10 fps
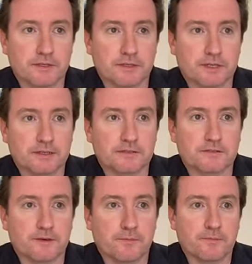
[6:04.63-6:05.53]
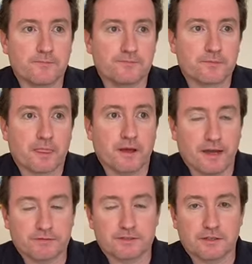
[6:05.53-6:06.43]
And that I
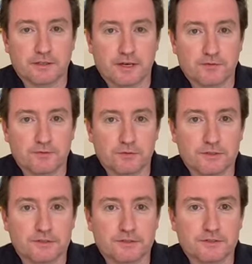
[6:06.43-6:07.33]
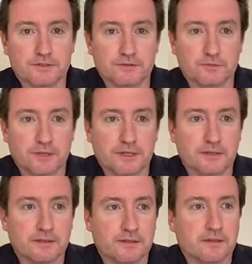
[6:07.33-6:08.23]
have seen that in a few instances where,
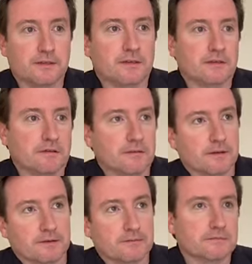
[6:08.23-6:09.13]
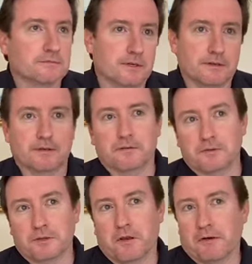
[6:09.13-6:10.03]
I don't know,
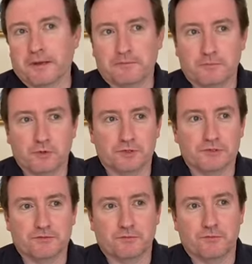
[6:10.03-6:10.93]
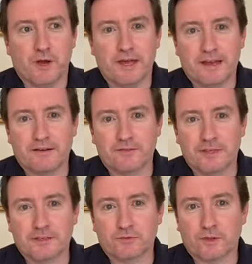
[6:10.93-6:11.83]
the client wasn't aware of
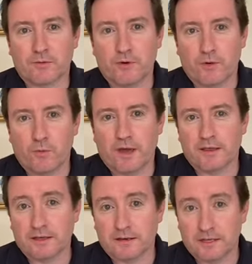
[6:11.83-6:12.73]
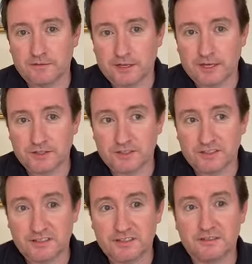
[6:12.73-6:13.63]
this, or they weren't aware they could never cash it
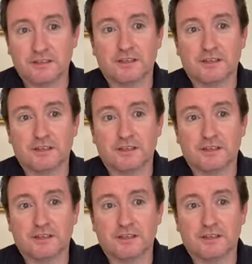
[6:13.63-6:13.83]
in.